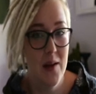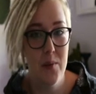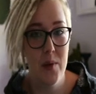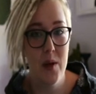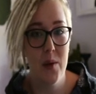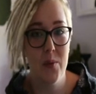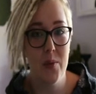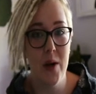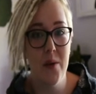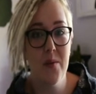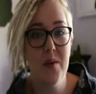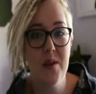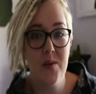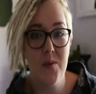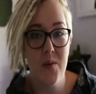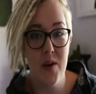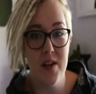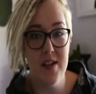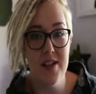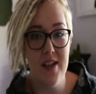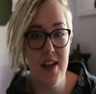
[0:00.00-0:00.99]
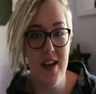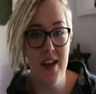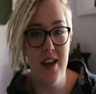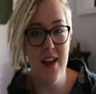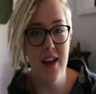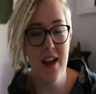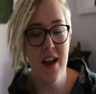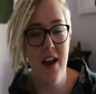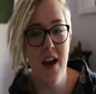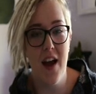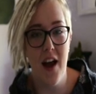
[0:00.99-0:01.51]
But I promise one
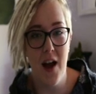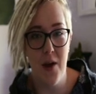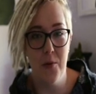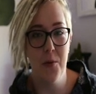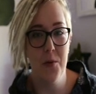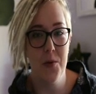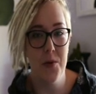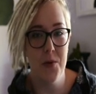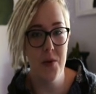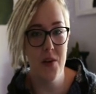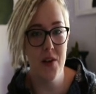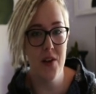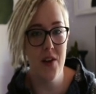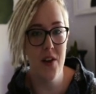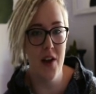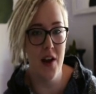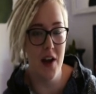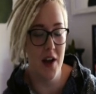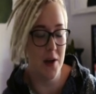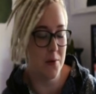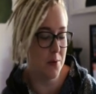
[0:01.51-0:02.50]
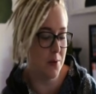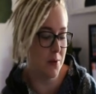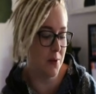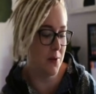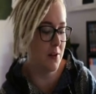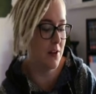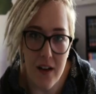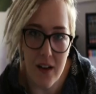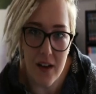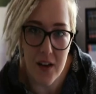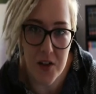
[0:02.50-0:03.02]
day I will do it. I will.
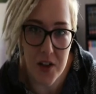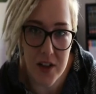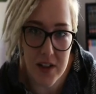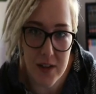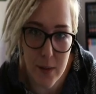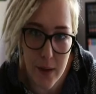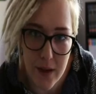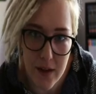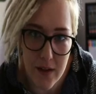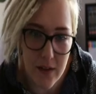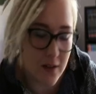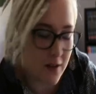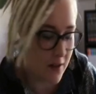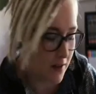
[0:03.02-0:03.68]
Trust me.